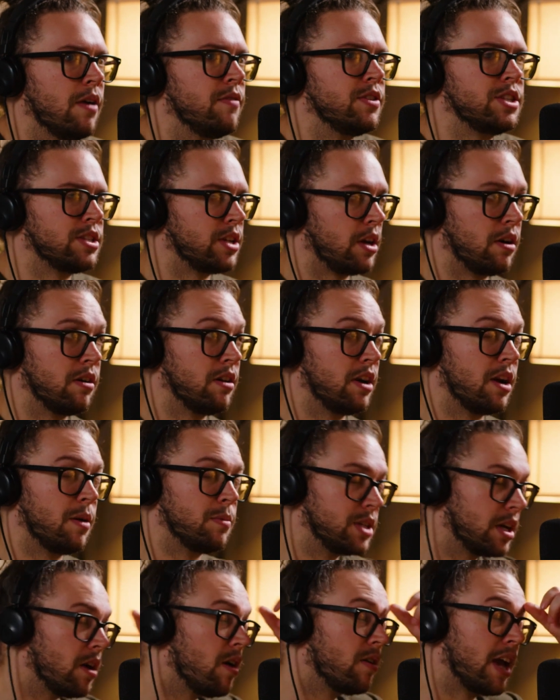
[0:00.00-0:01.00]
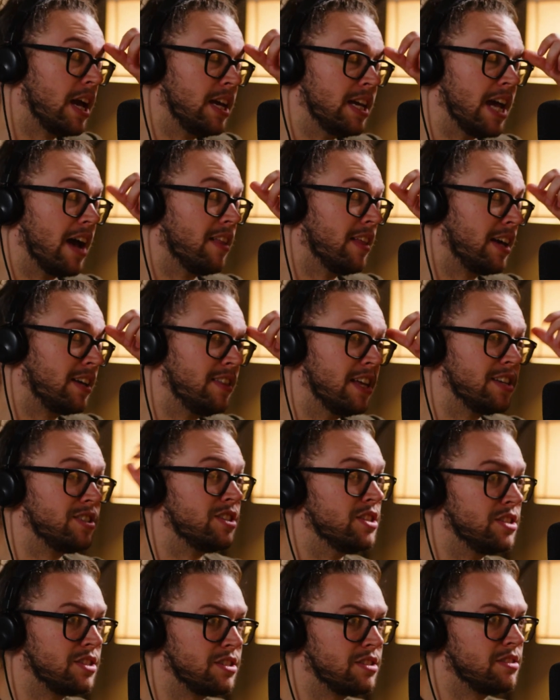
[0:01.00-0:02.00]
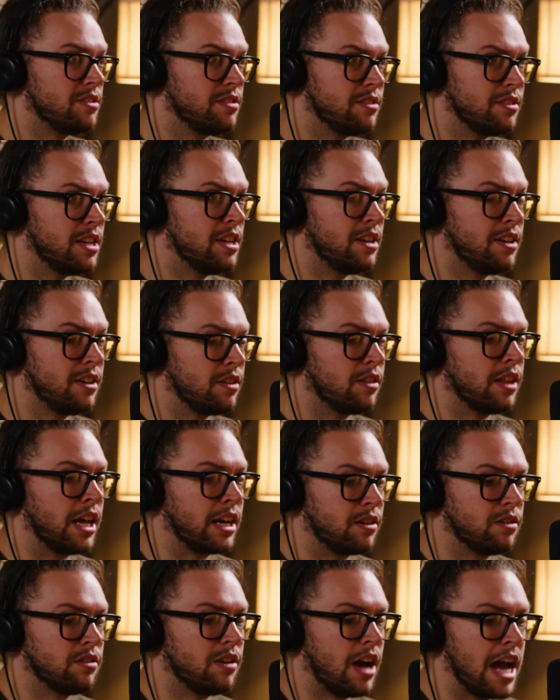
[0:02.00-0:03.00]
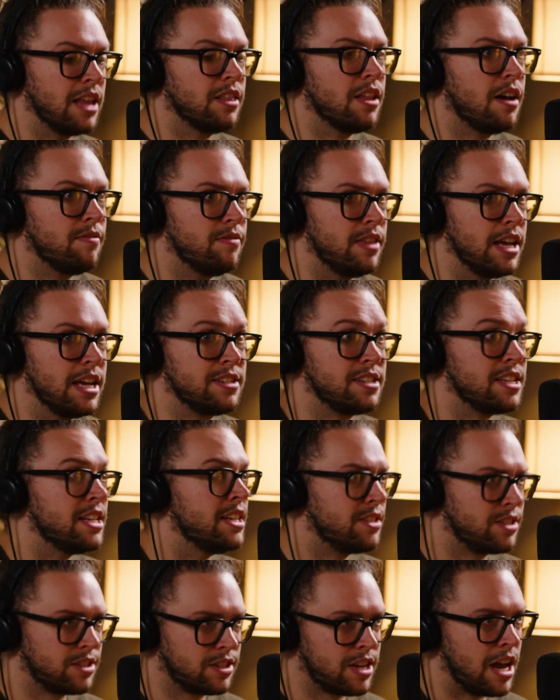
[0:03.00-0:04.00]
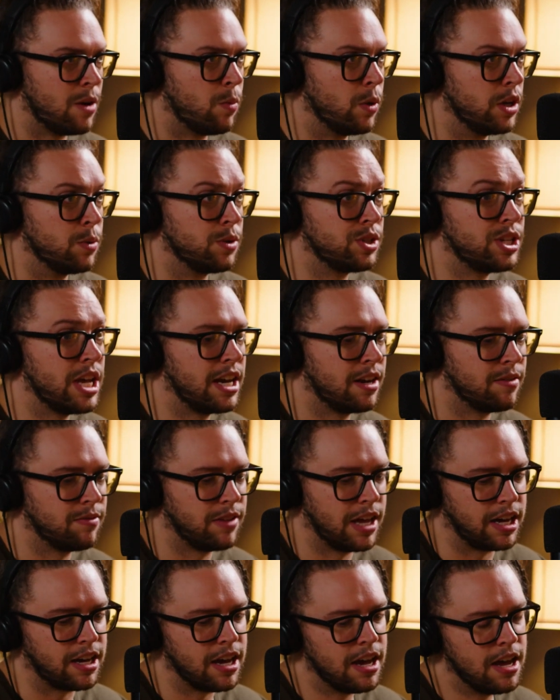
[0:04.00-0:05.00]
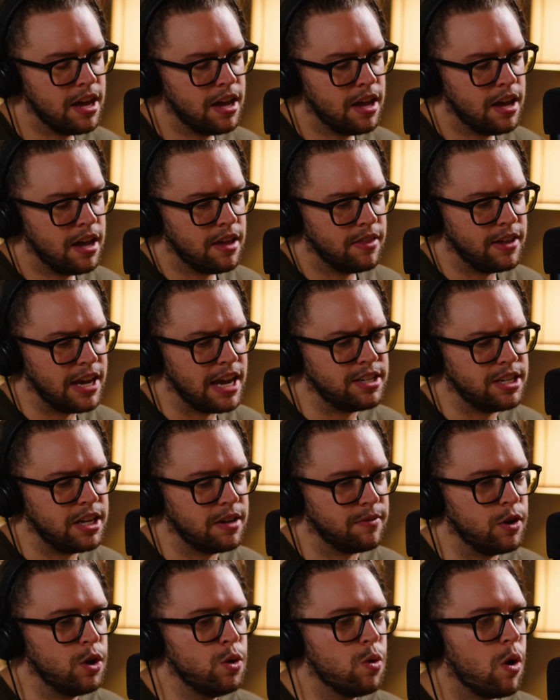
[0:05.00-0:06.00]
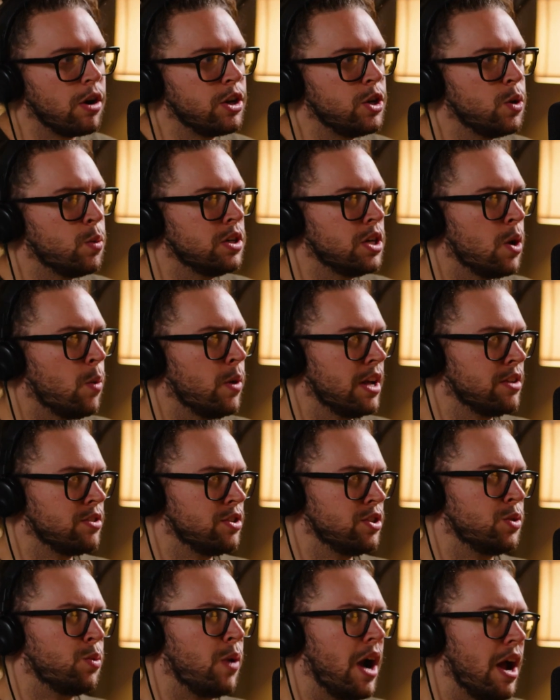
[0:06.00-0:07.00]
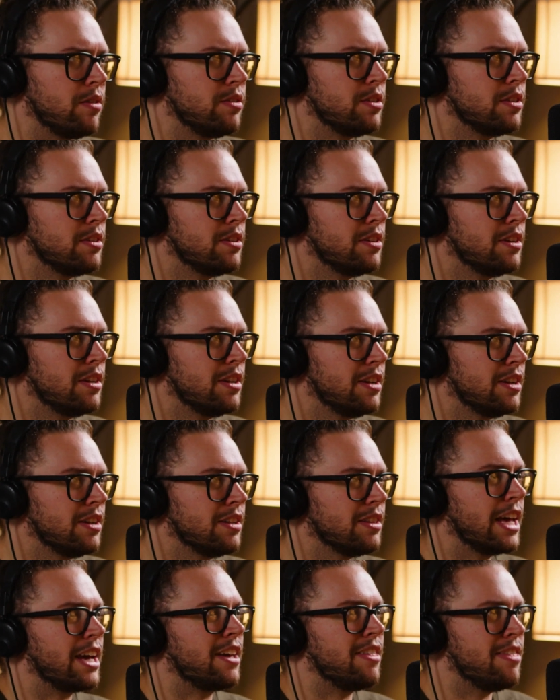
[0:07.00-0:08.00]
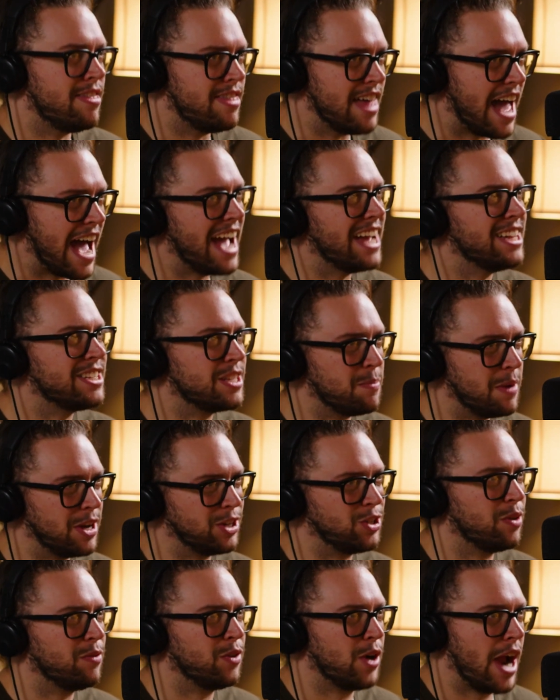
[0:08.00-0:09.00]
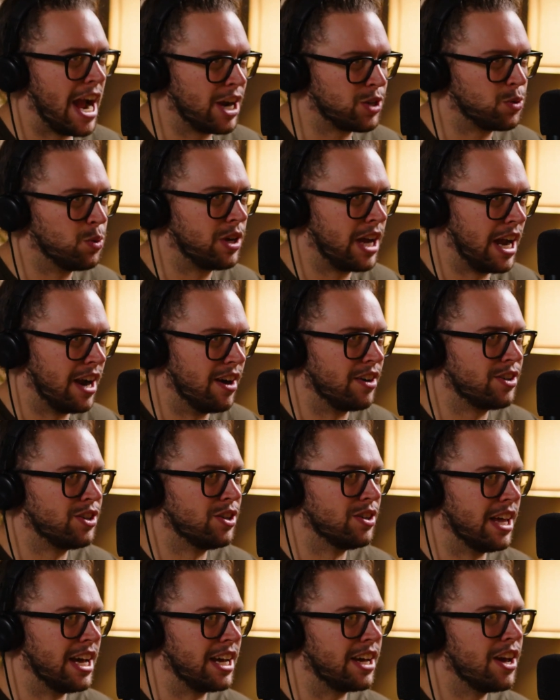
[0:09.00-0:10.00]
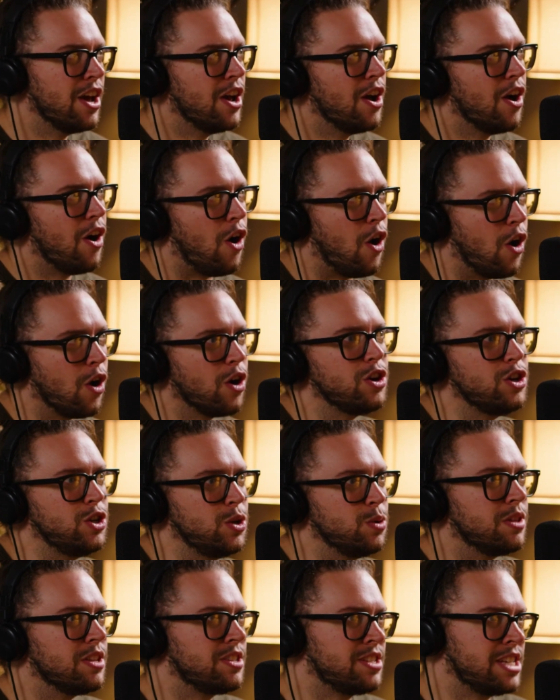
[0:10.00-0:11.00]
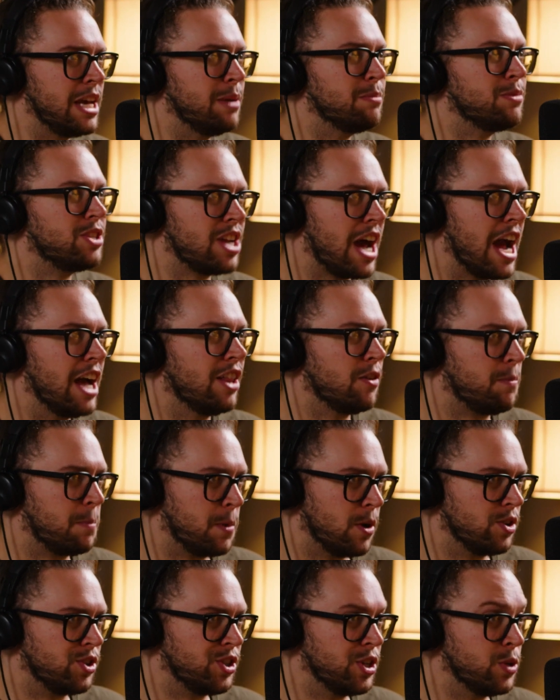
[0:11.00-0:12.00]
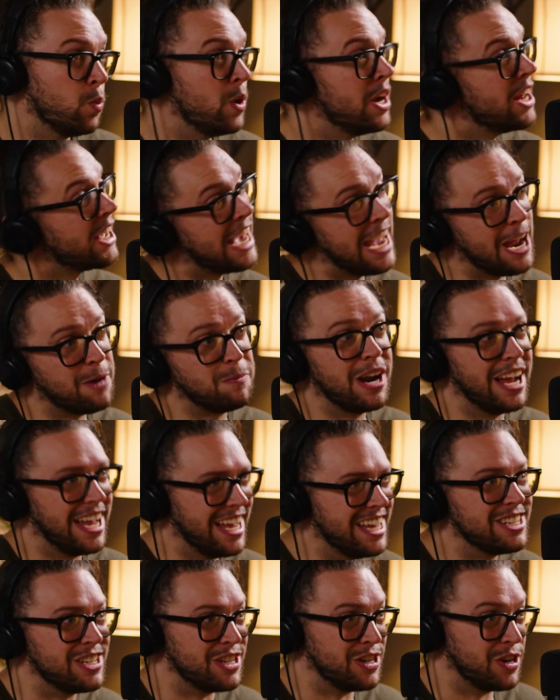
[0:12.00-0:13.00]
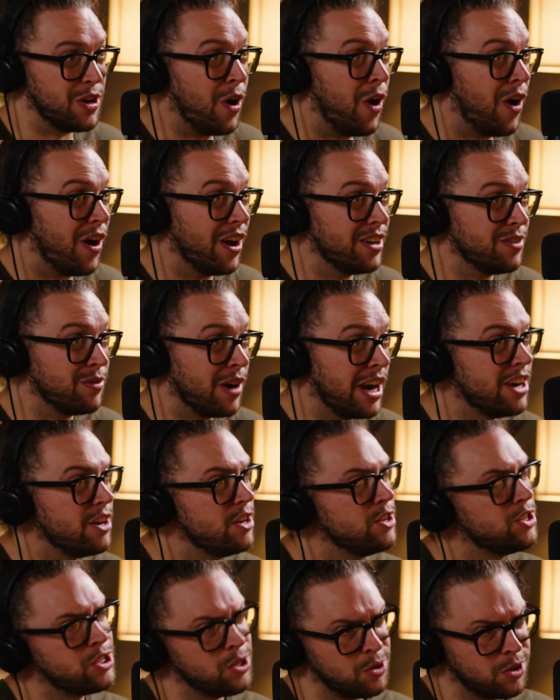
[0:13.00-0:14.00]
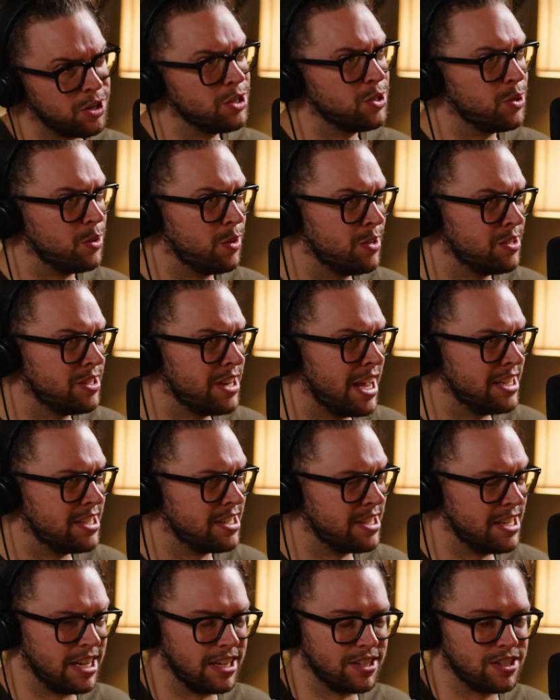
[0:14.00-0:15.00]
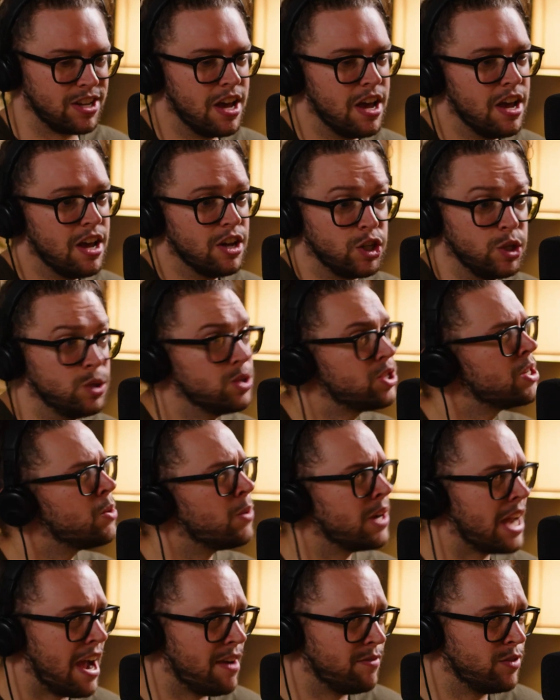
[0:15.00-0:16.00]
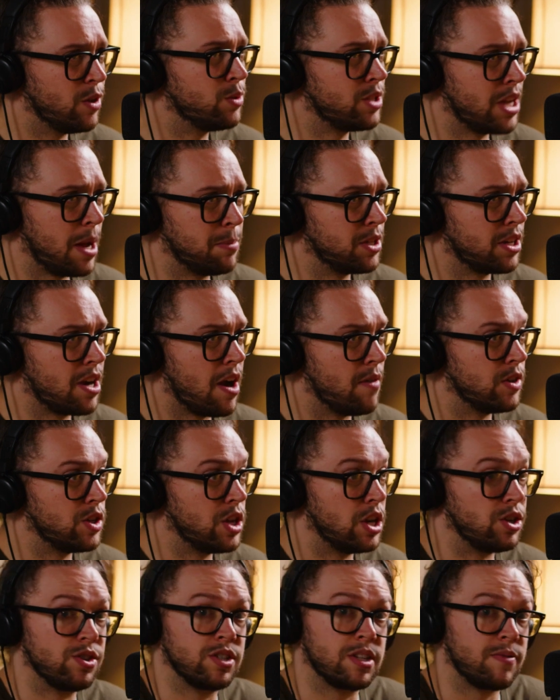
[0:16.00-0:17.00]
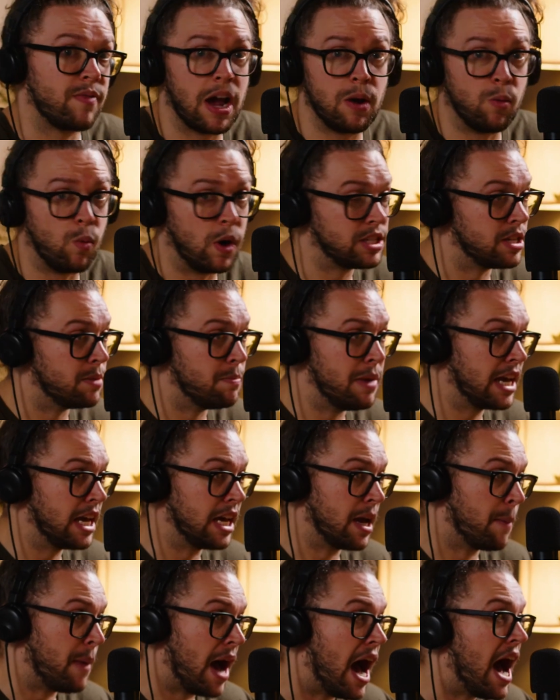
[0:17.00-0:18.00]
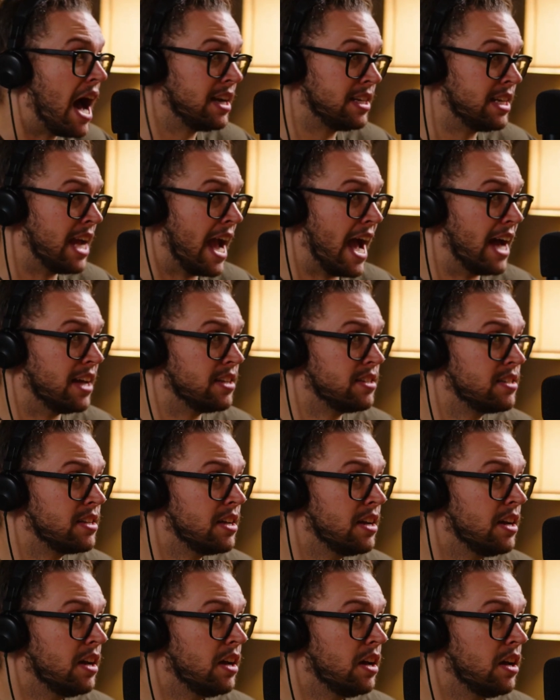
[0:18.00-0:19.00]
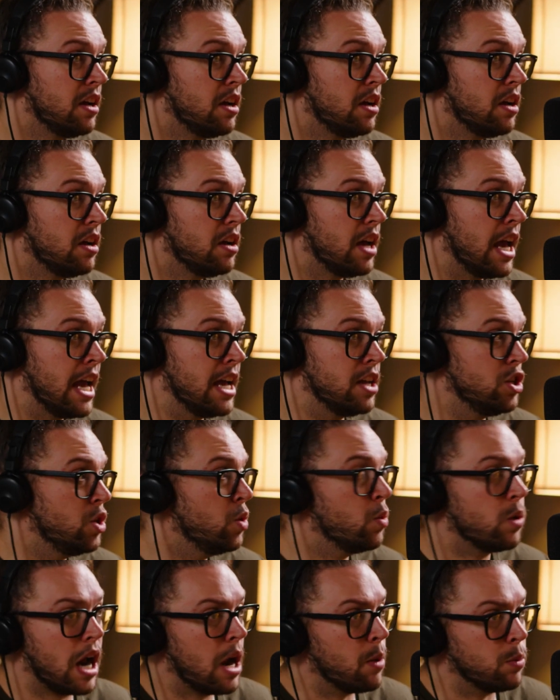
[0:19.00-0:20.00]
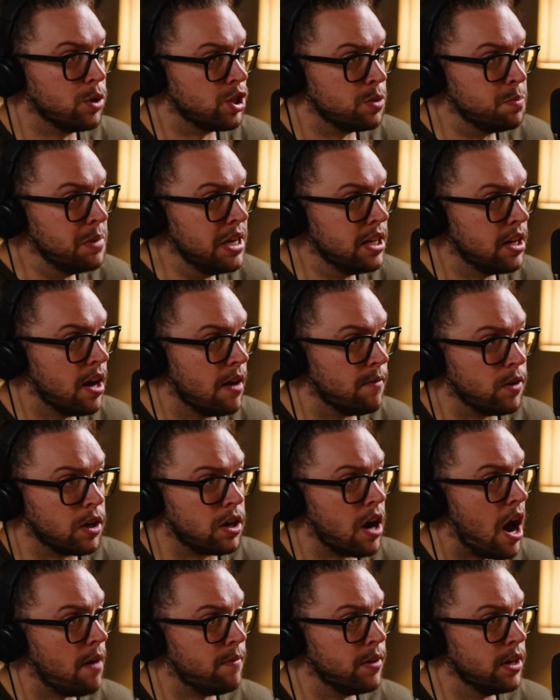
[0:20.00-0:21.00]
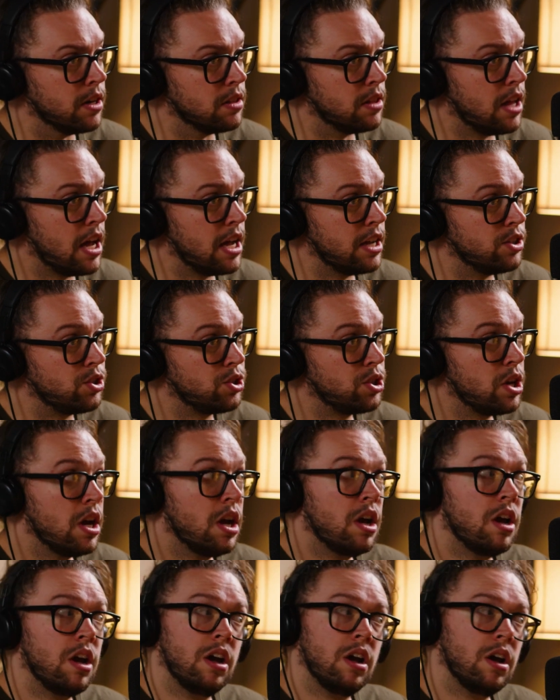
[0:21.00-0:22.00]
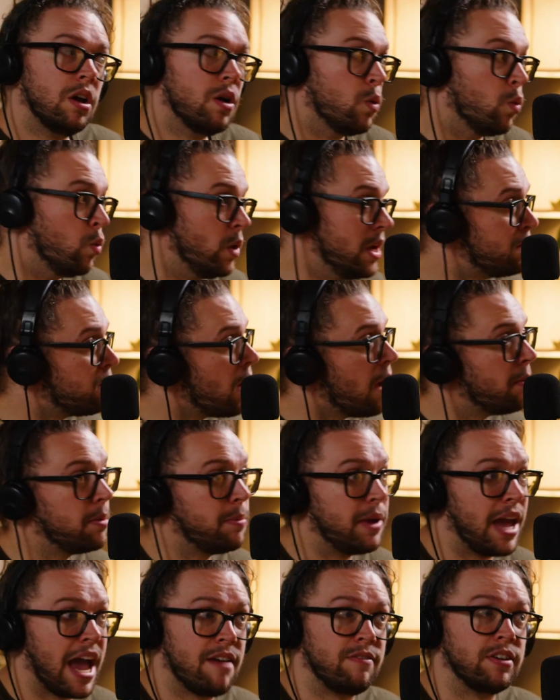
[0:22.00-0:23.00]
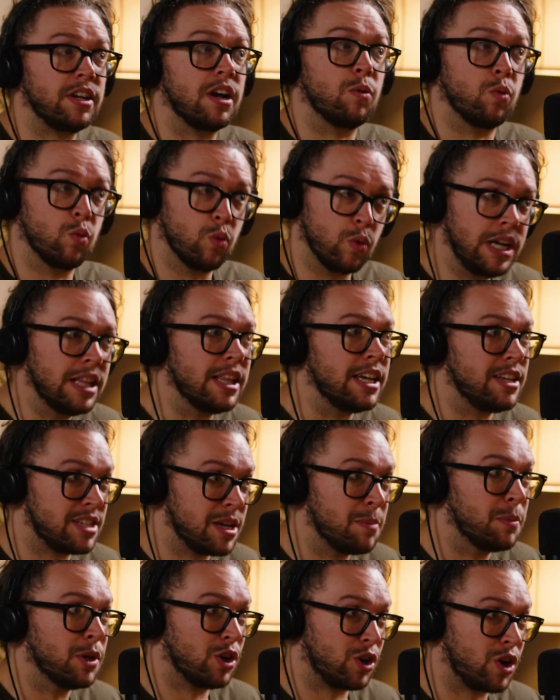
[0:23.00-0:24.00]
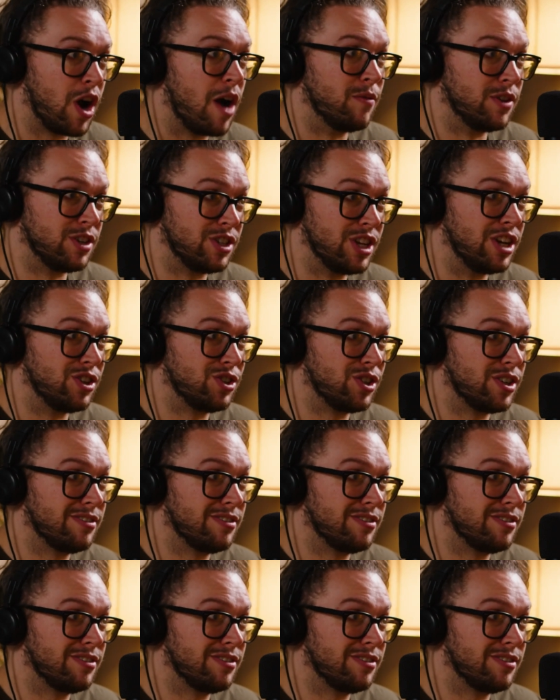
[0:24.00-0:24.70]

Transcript: ever since I heard it, I was like, okay, yeah, like this is like I love this, and it's kind of what you were saying of like the idea of who are you when no one else is around. Like that is the measure of your actual character. Like are you the same style of person when a camera isn't on right yeah. are you still going to do those nice things do you still want to have those types of conversations if i wasn't making a podcast and you and i were just meeting up for coffee or lunch we'd probably be having a really similar conversation.